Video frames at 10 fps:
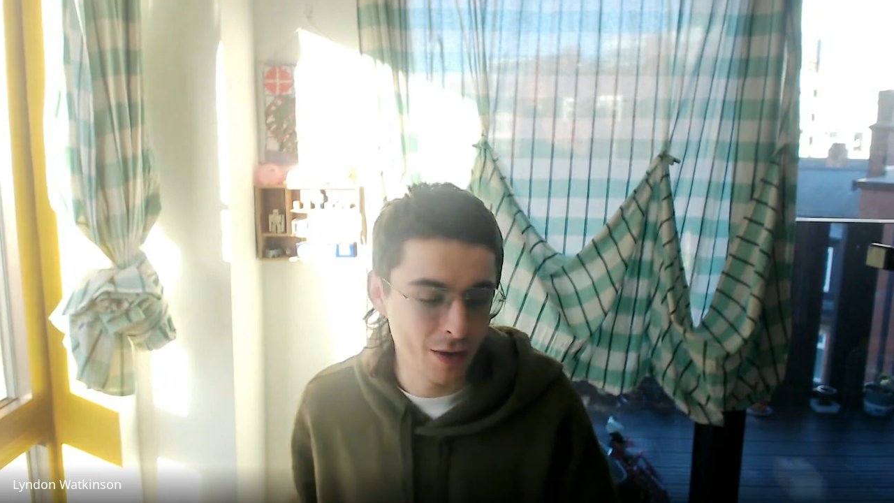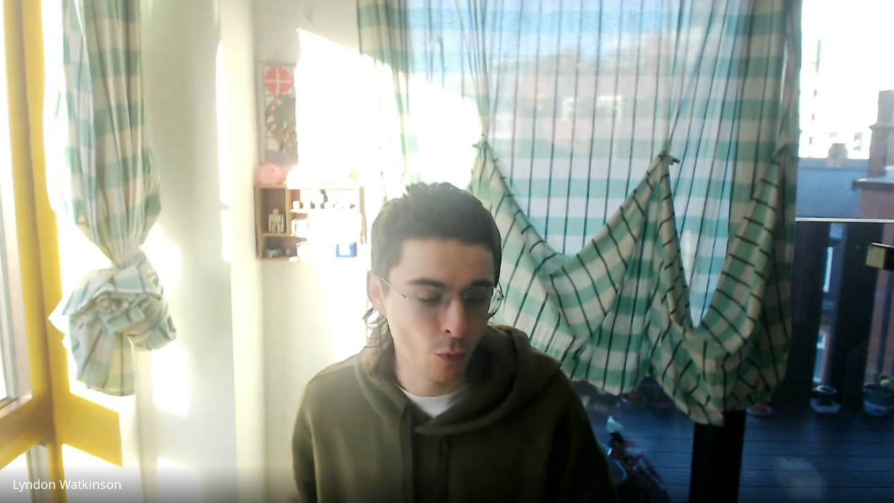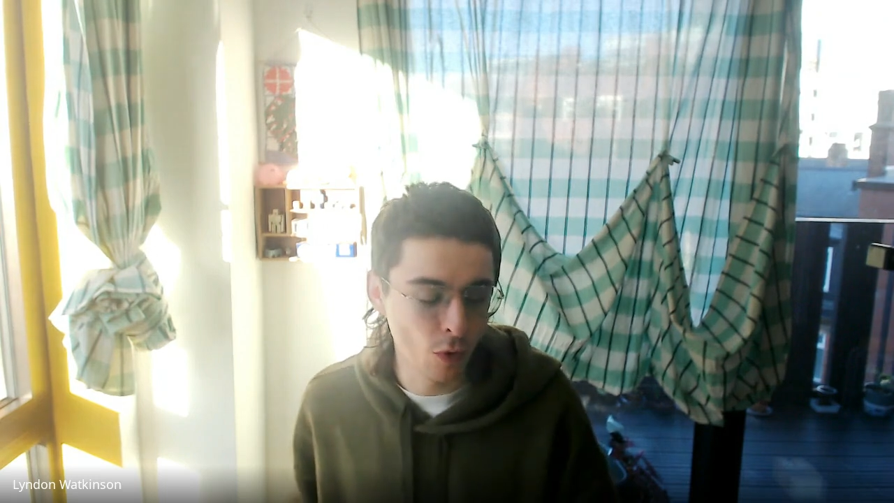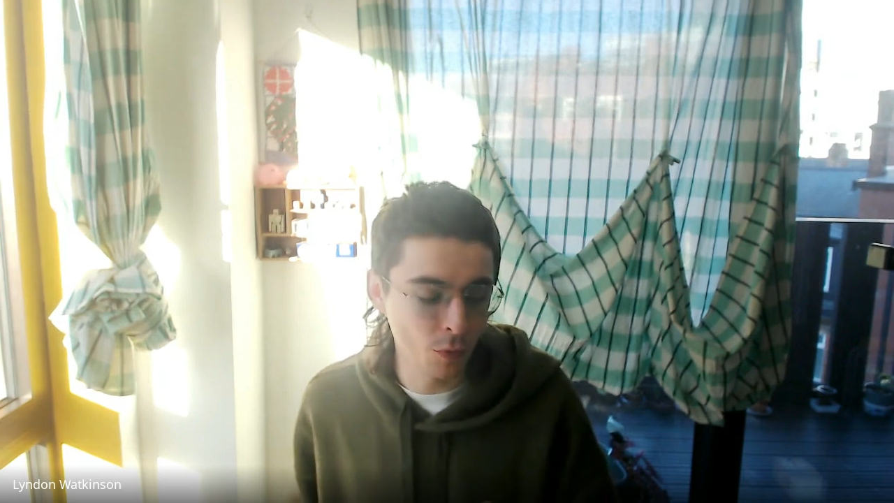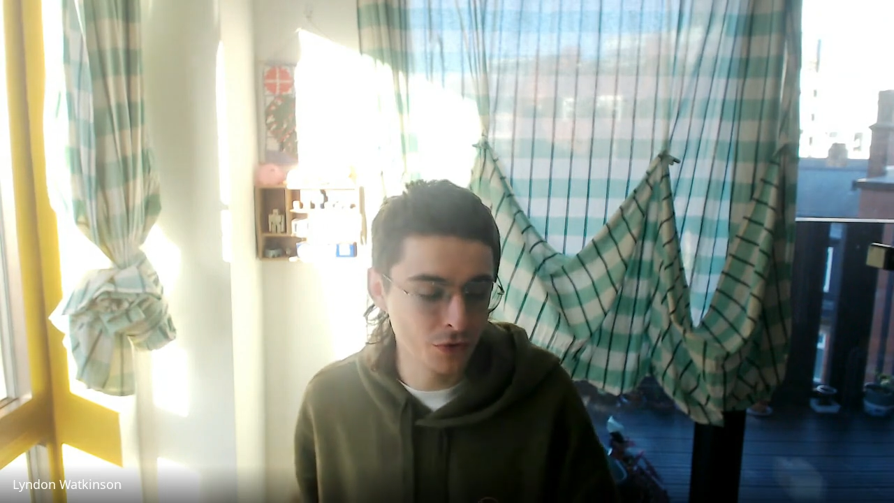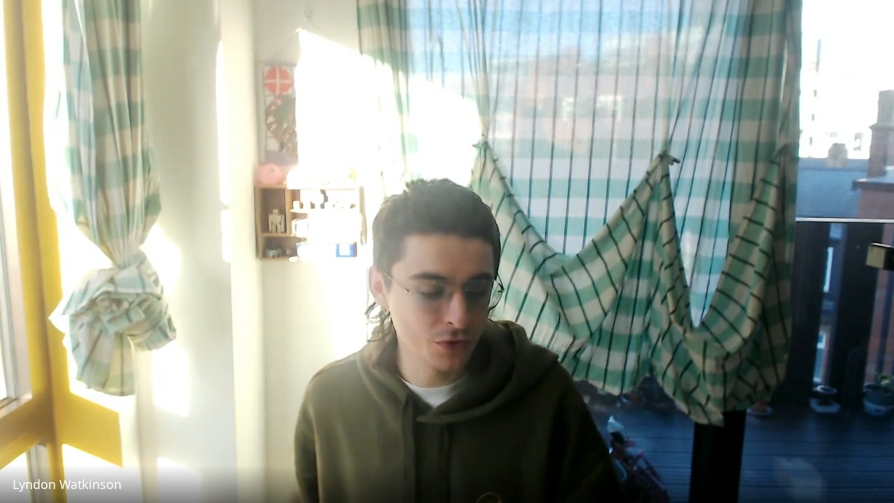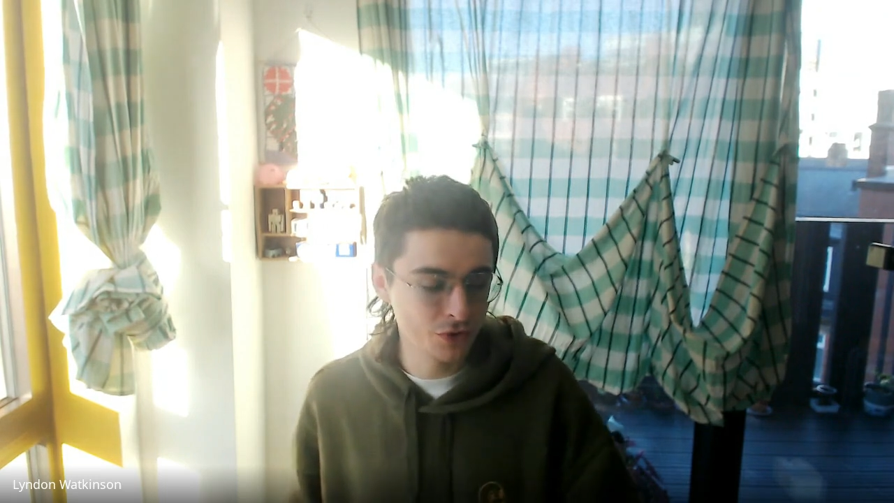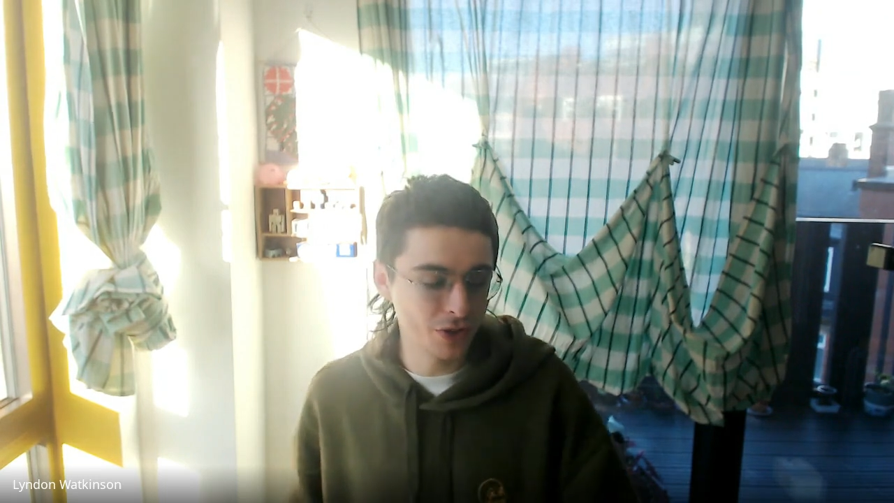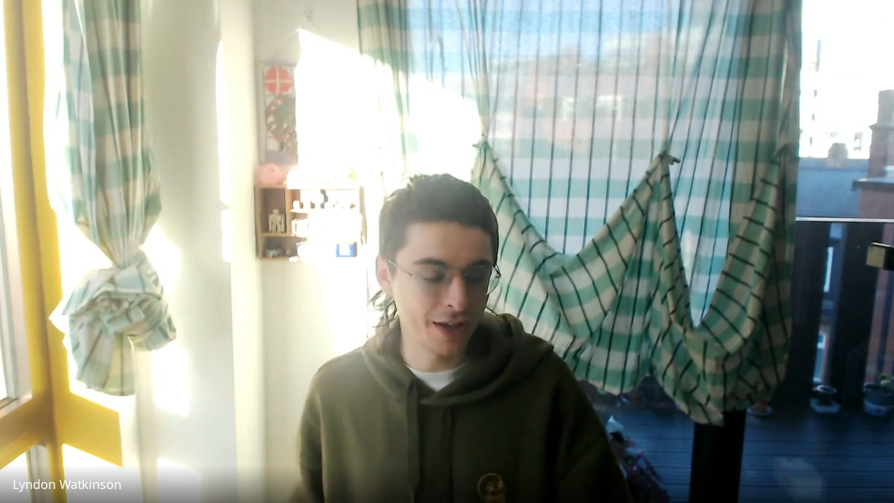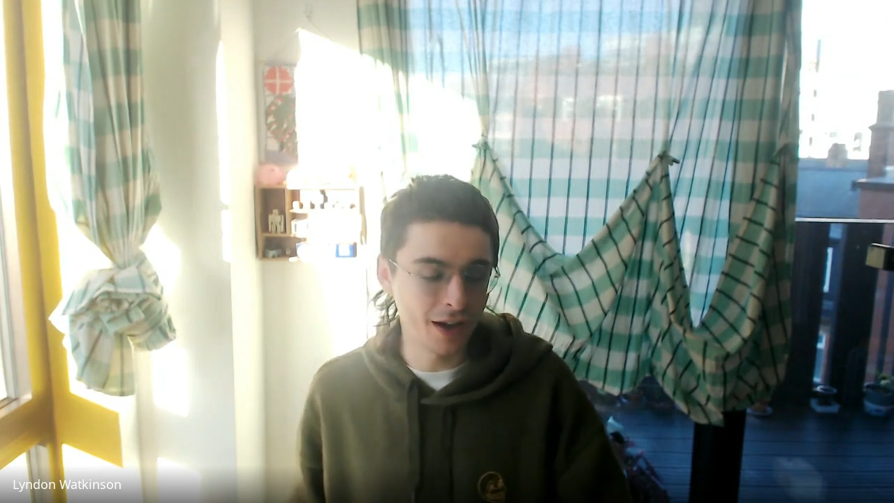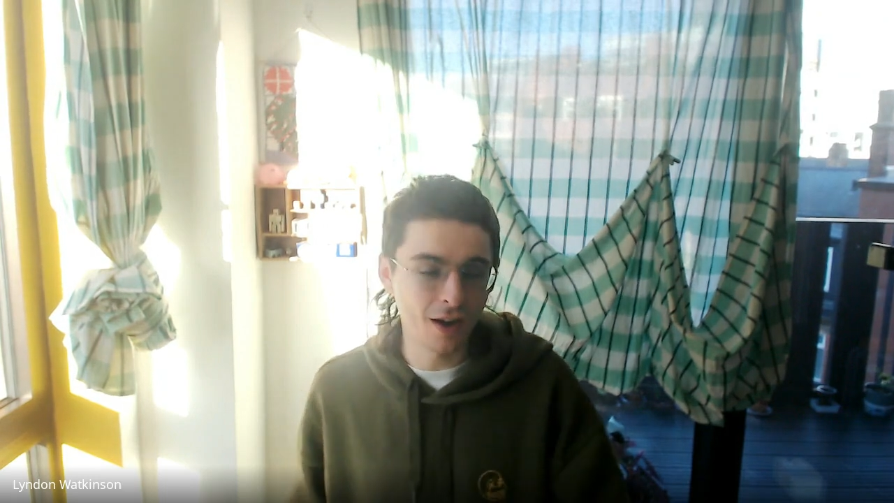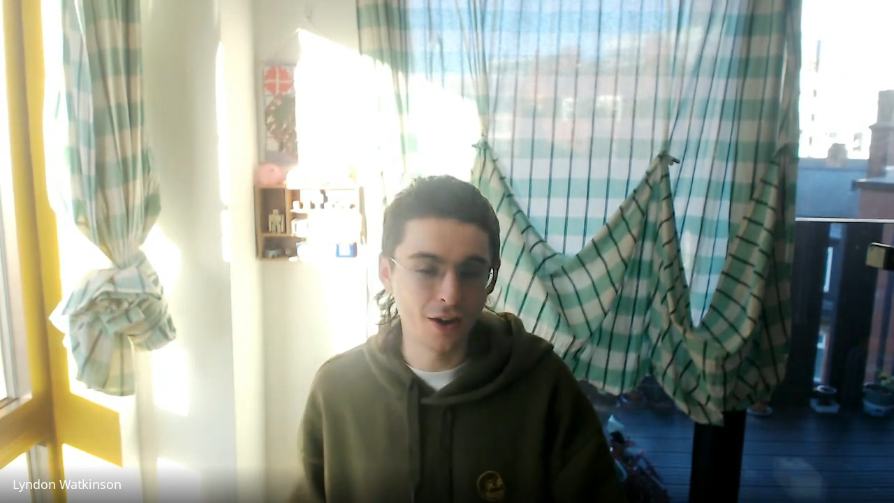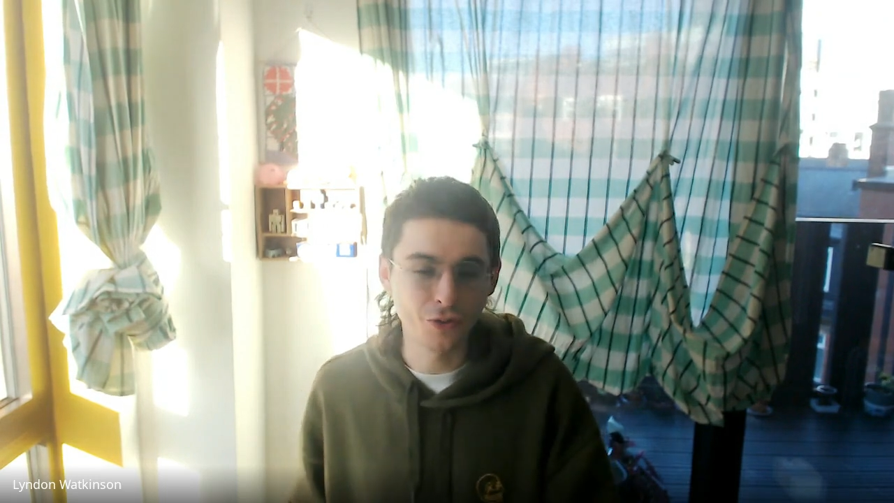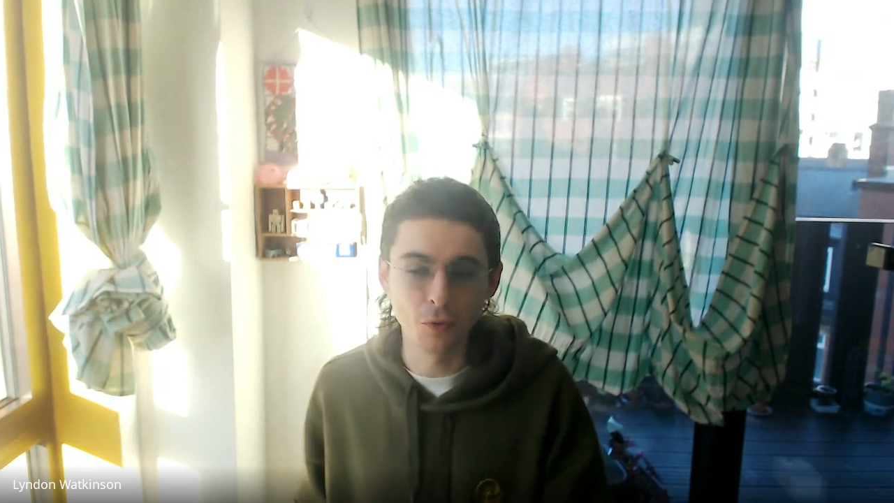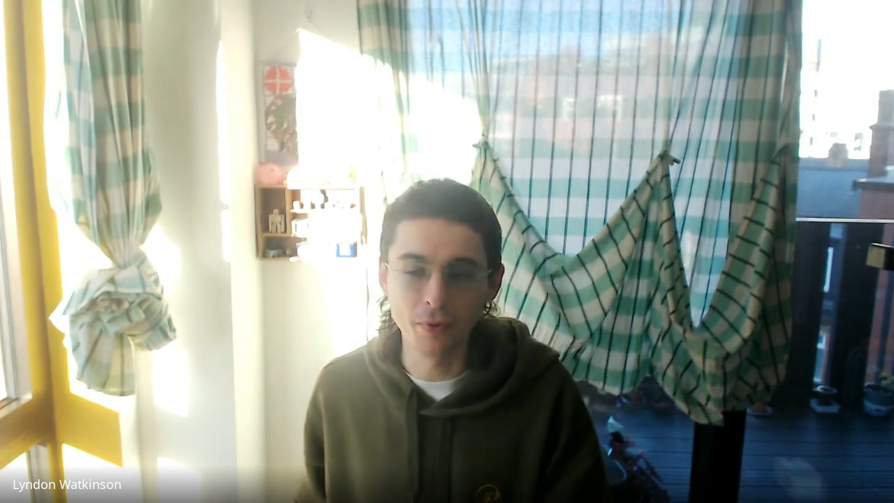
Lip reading: What would you say are your